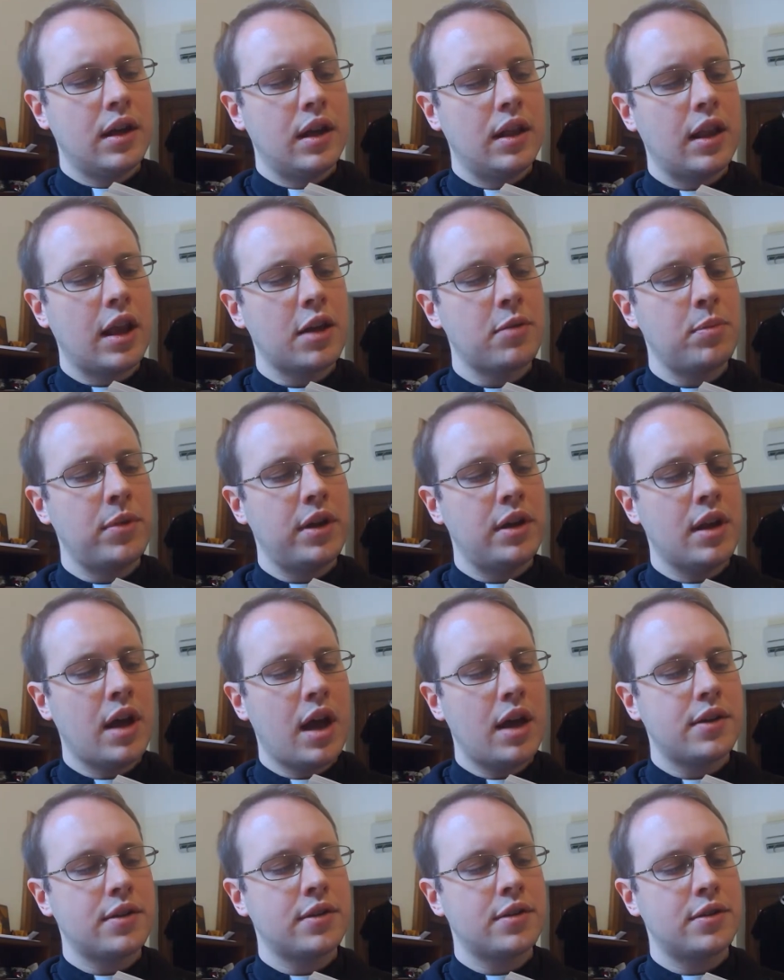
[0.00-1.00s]
Let me
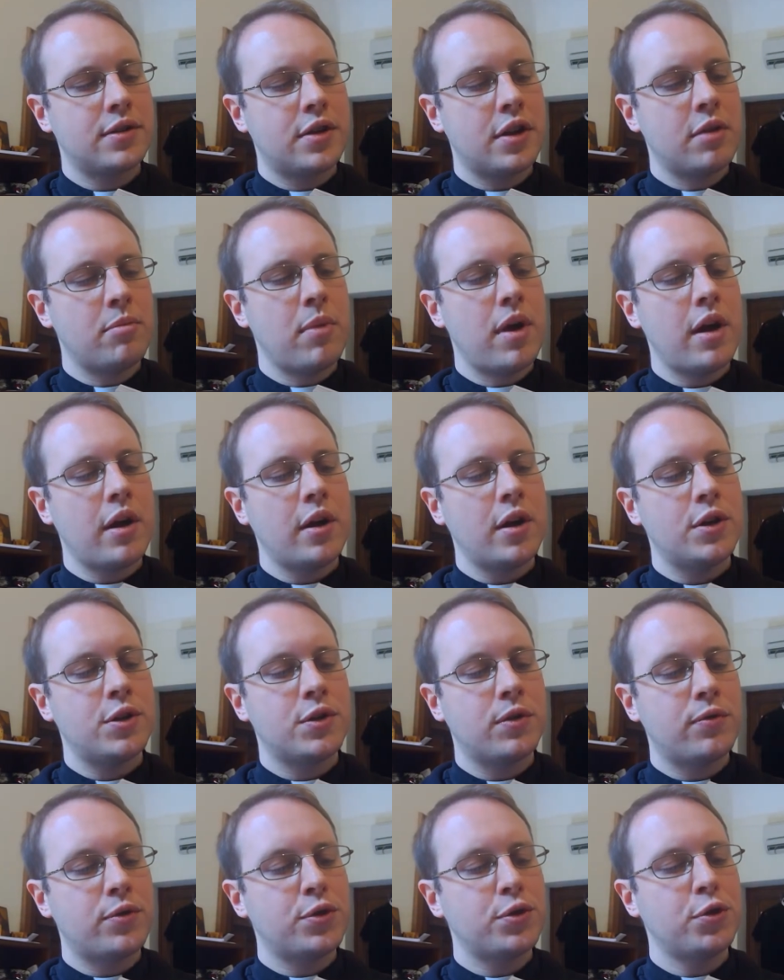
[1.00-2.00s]
not to the
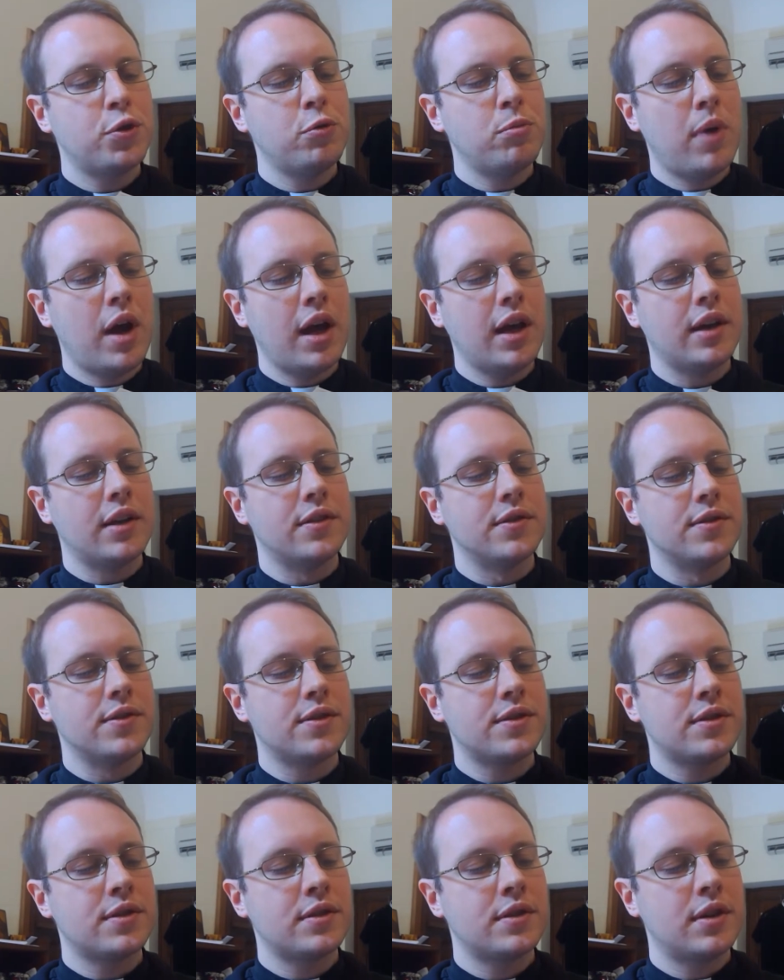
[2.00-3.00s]
marriage of true
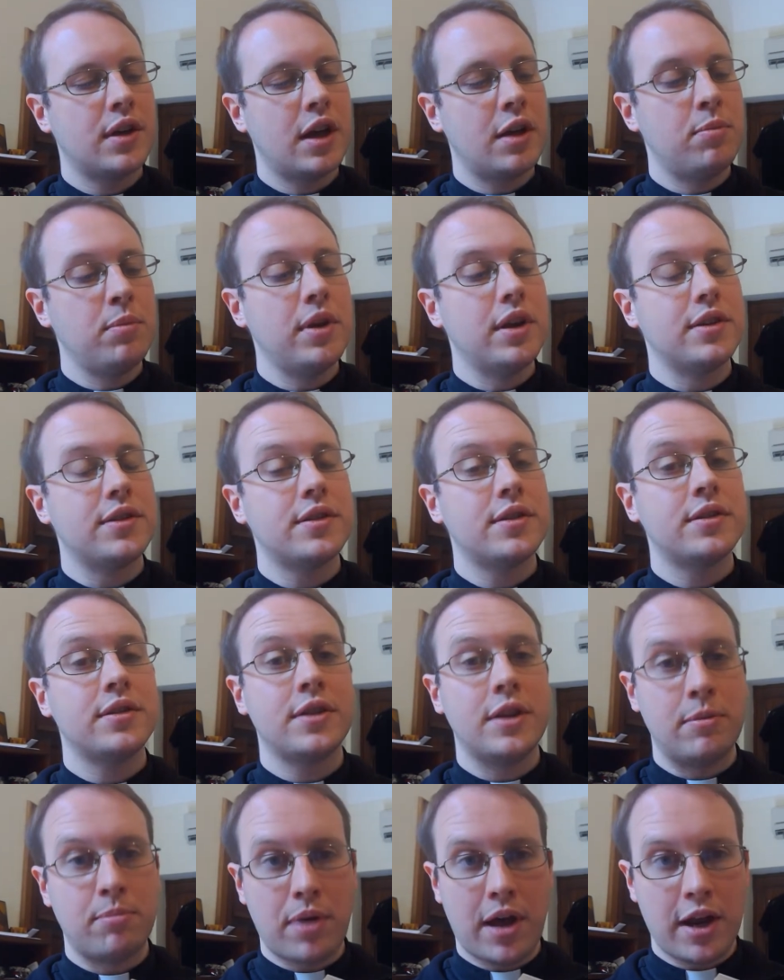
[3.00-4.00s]
minds admit
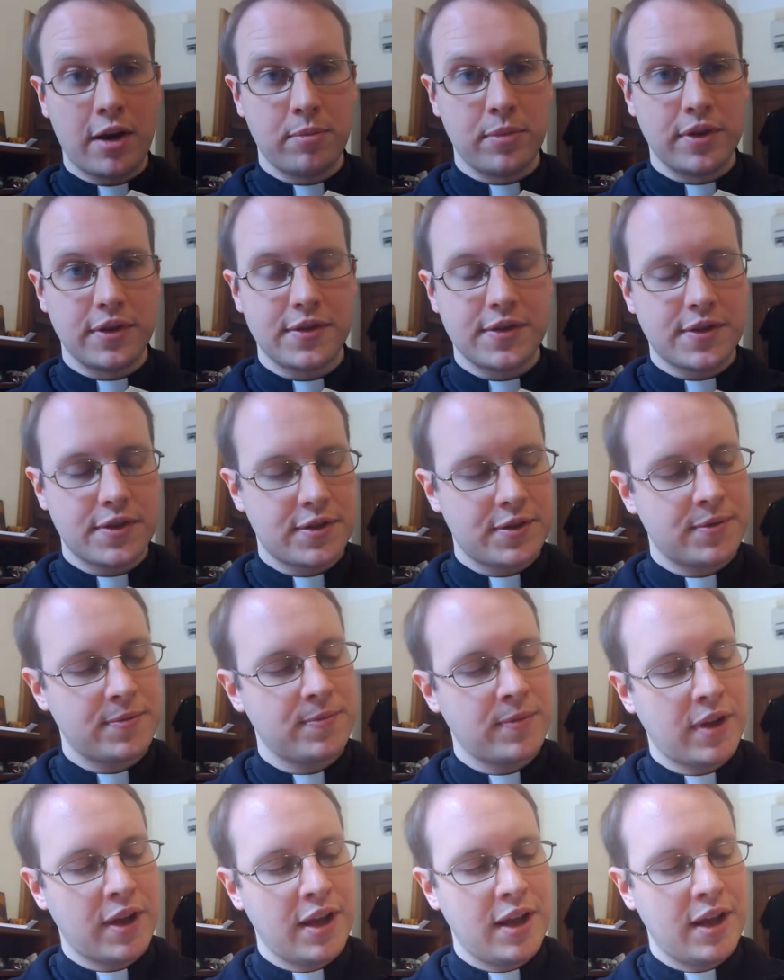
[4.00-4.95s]
impediments.